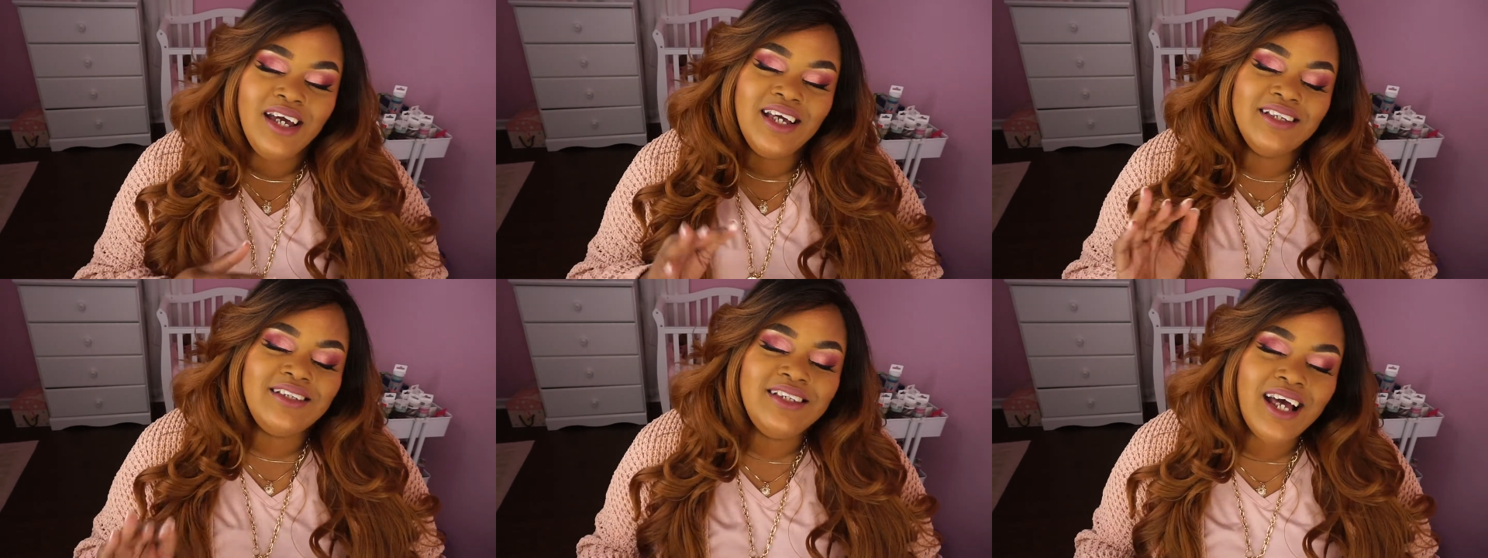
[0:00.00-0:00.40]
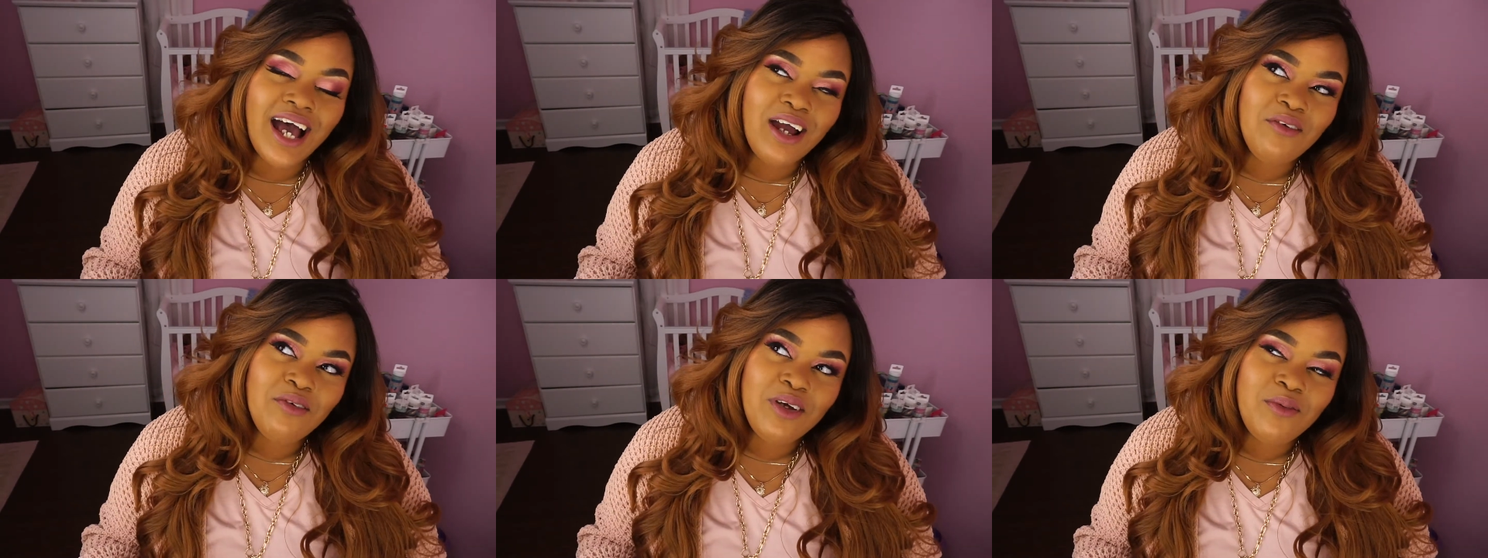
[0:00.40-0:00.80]
It's
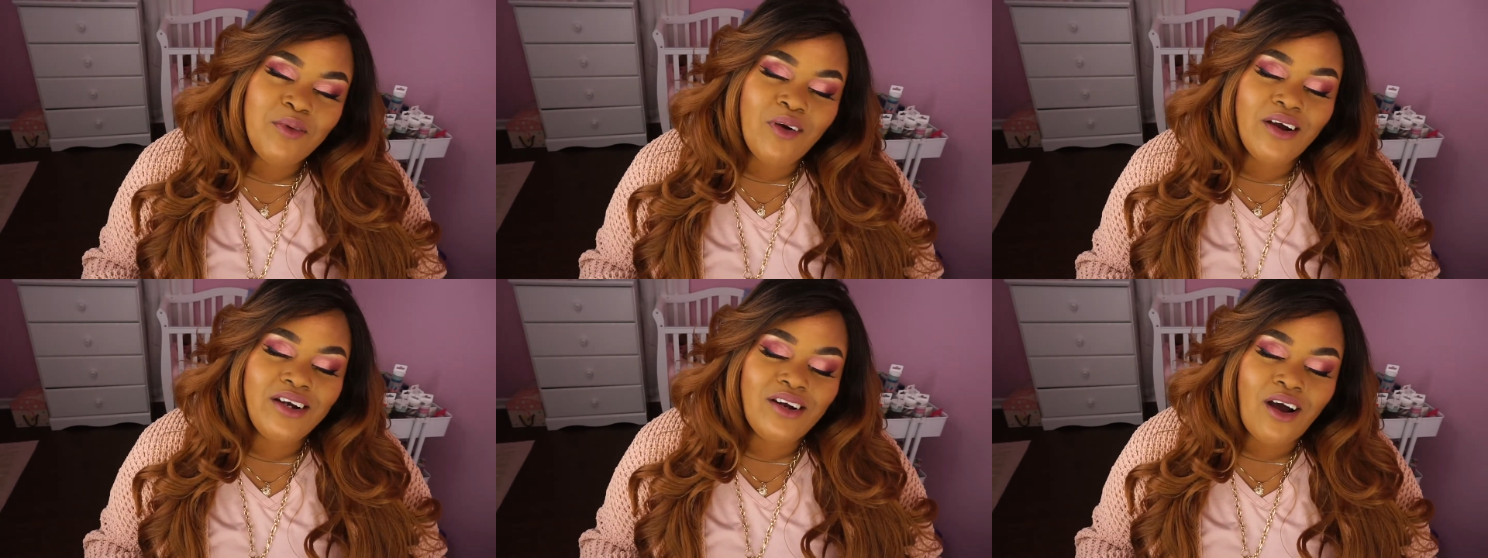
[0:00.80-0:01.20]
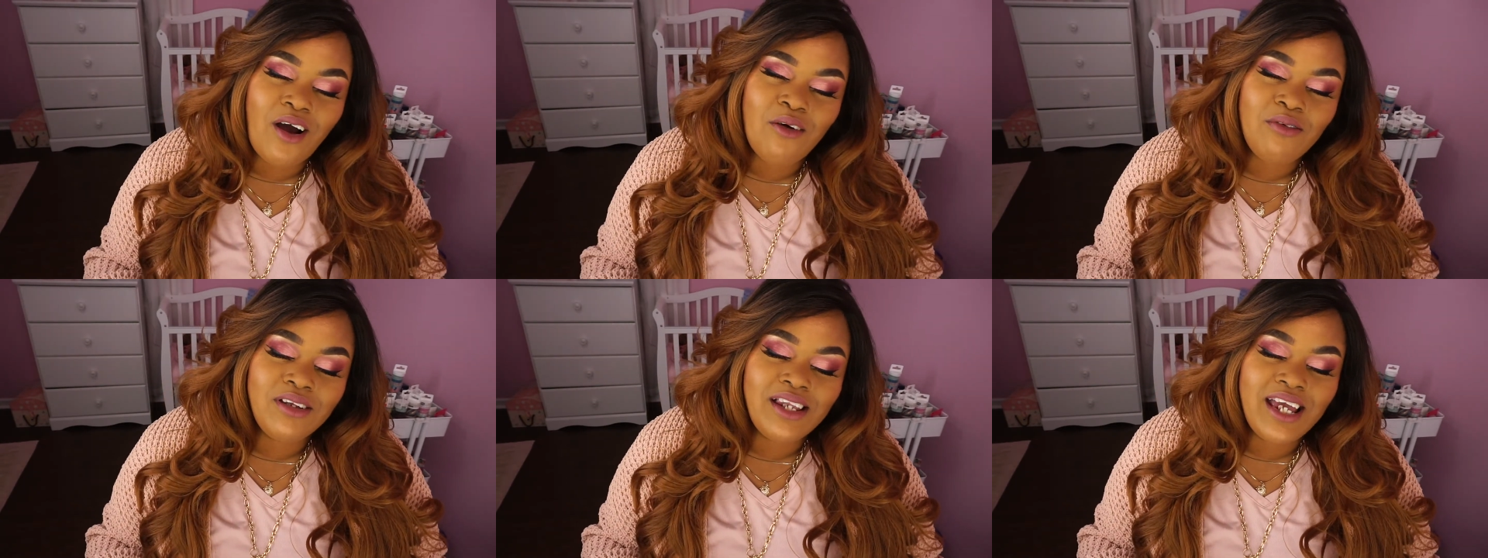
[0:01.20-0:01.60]
not Reborn
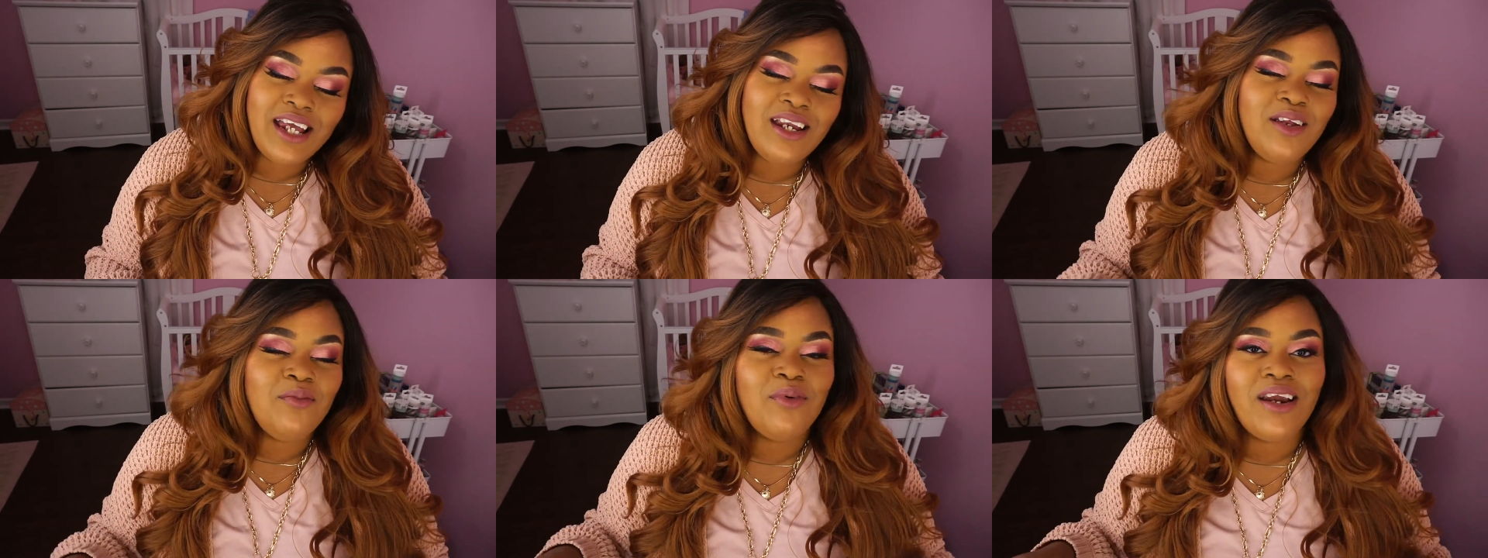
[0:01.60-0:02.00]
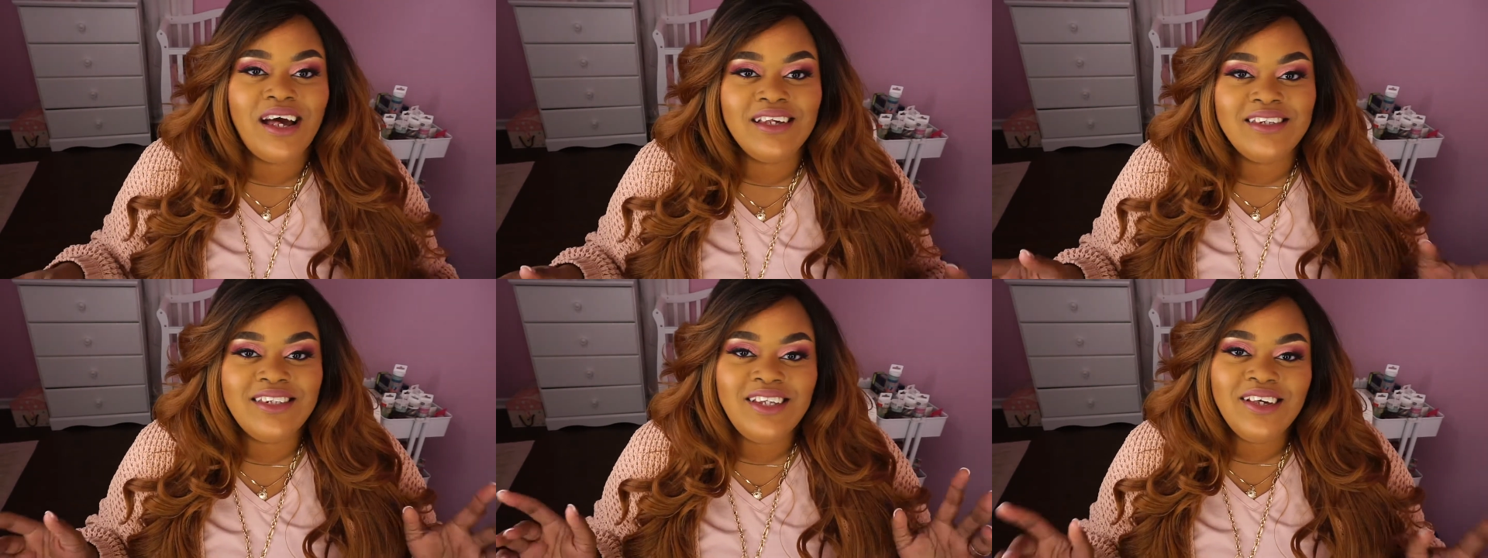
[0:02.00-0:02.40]
doll related, but
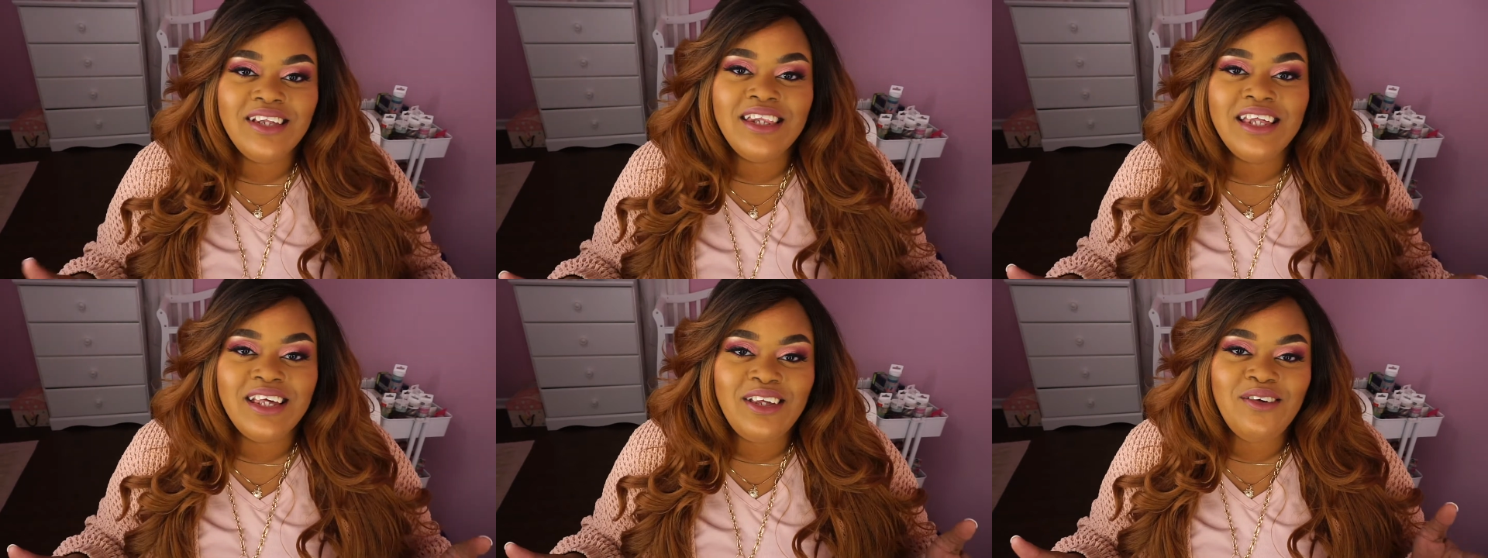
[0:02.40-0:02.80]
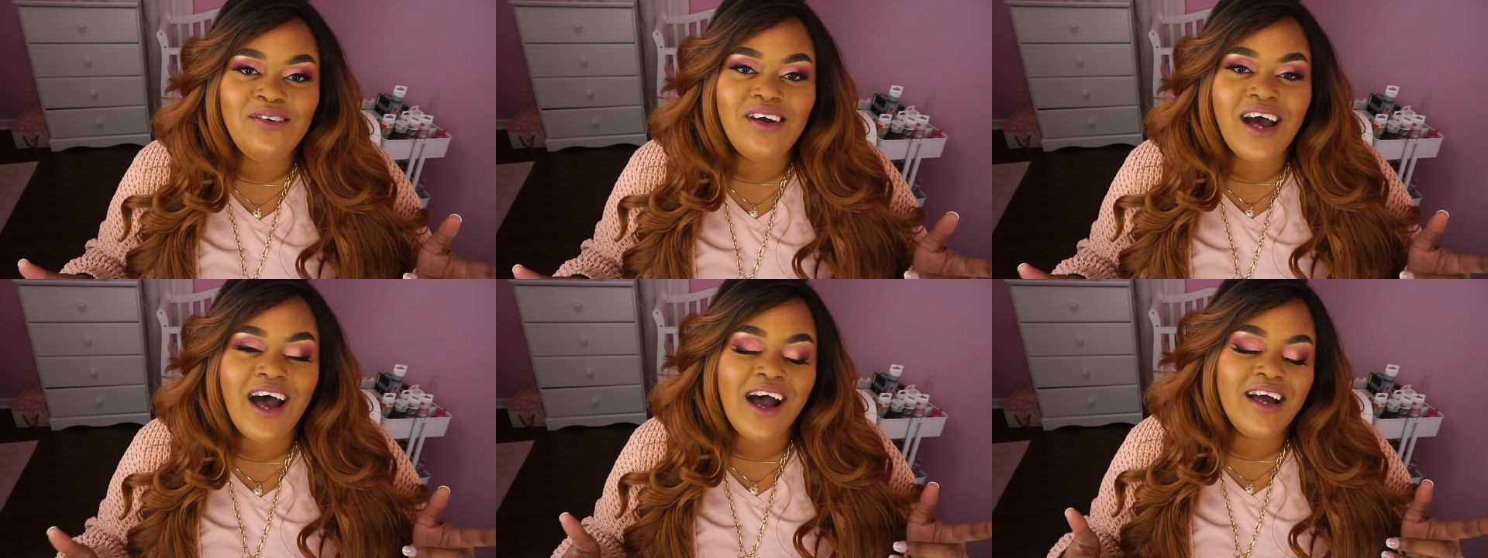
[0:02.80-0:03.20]
I still think you
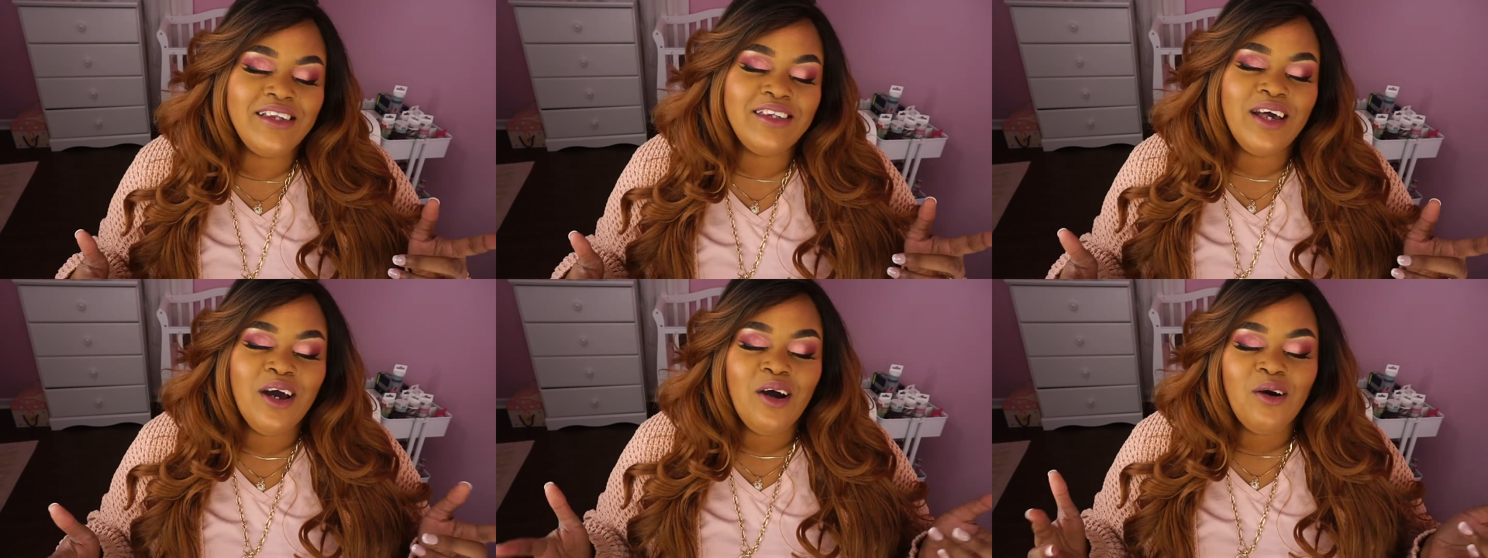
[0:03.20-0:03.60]
guys